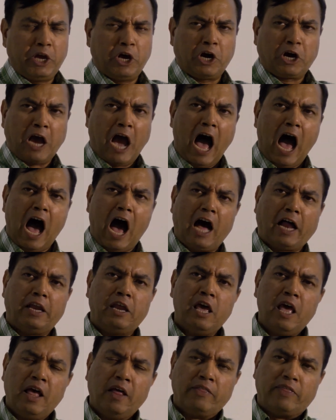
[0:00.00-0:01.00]
O oh
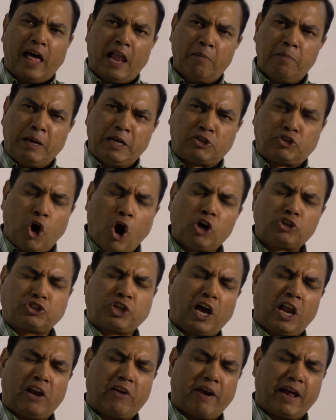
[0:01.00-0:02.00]
God, there'll be
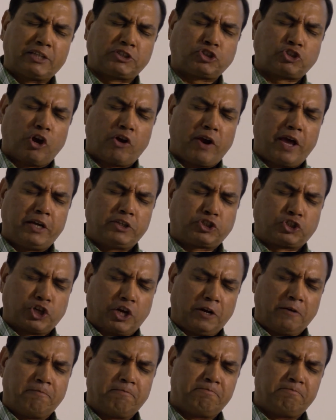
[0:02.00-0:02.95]
total restoration